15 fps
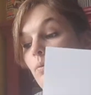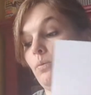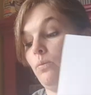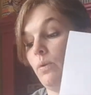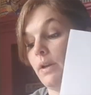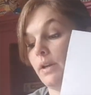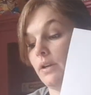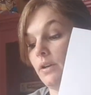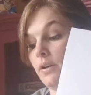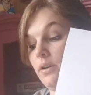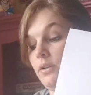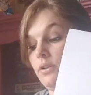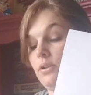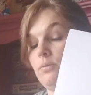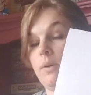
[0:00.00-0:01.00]
where
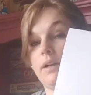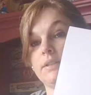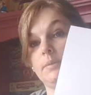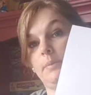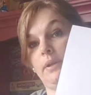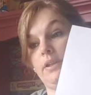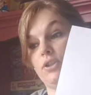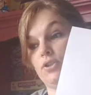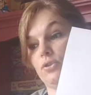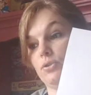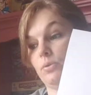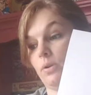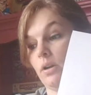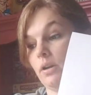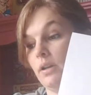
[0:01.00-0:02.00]
you want to place your
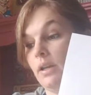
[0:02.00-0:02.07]
door.